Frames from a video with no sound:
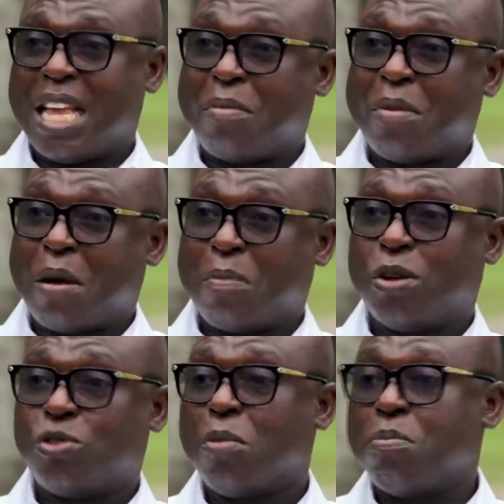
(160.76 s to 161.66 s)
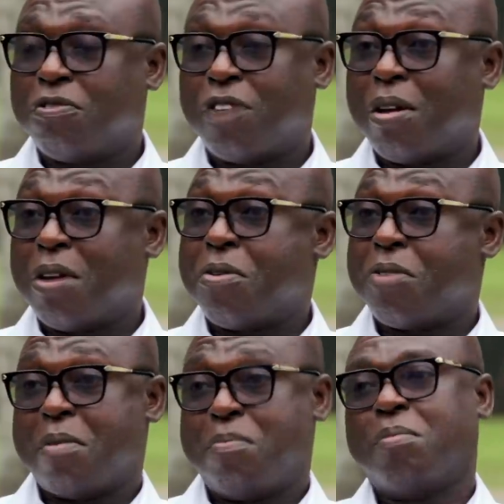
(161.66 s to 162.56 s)
and then a year maybe a pencil before I
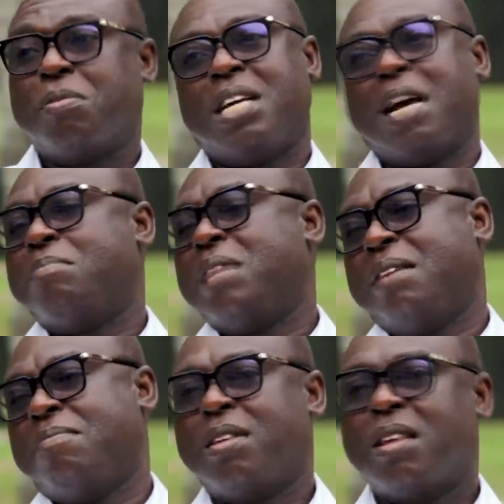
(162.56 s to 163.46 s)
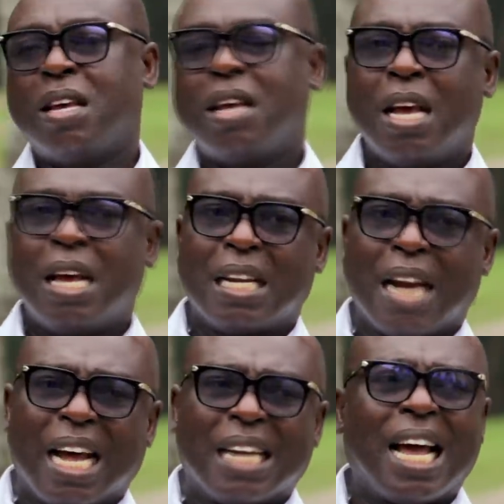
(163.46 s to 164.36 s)
want you to be a media minim.
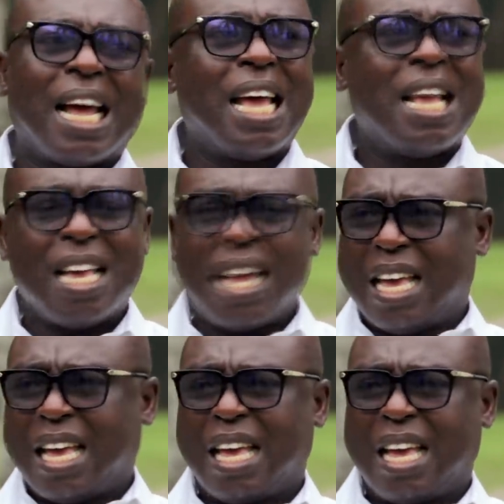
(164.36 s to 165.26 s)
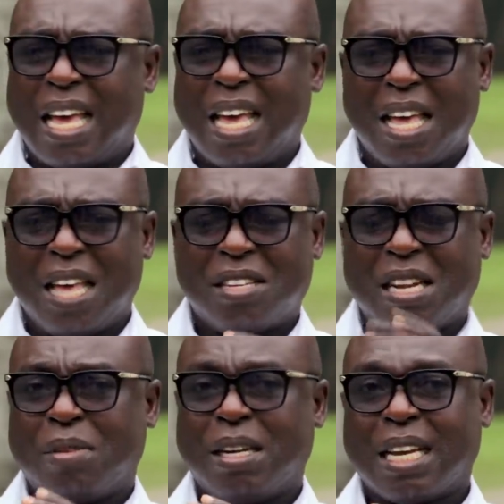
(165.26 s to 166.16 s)
Now, and yet,
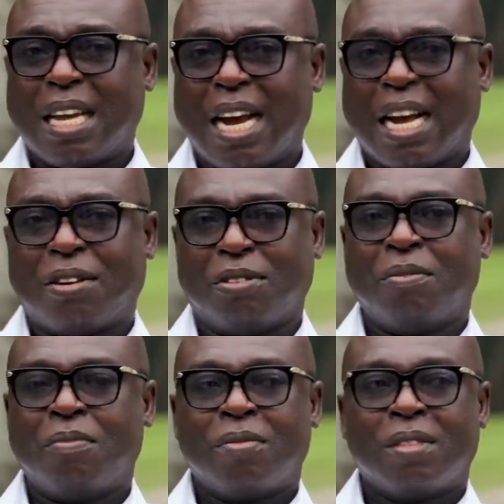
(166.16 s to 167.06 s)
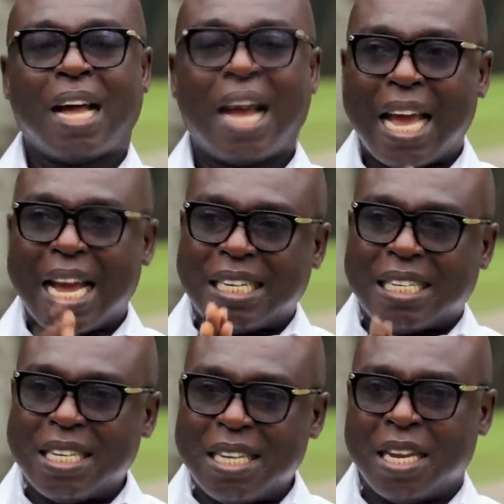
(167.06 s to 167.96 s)
said the medical canoe, not
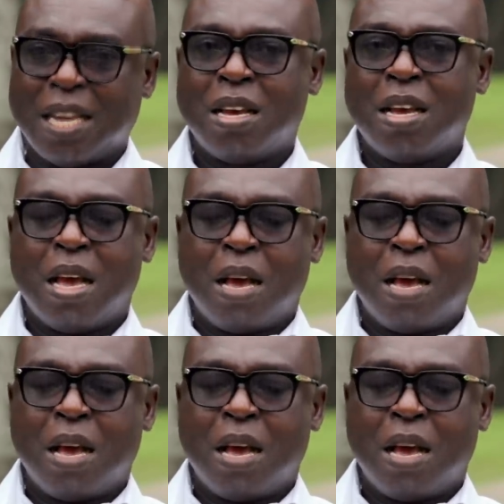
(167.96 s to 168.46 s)
a D.